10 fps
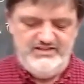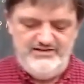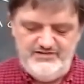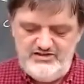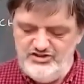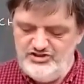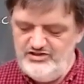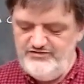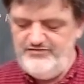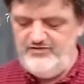
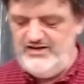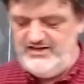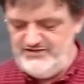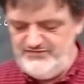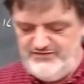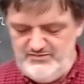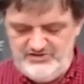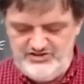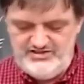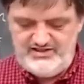definition of philosophy,
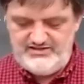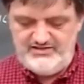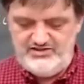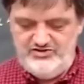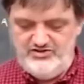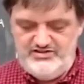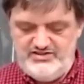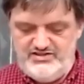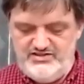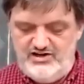but she says it's a good
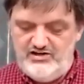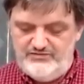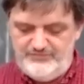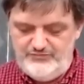start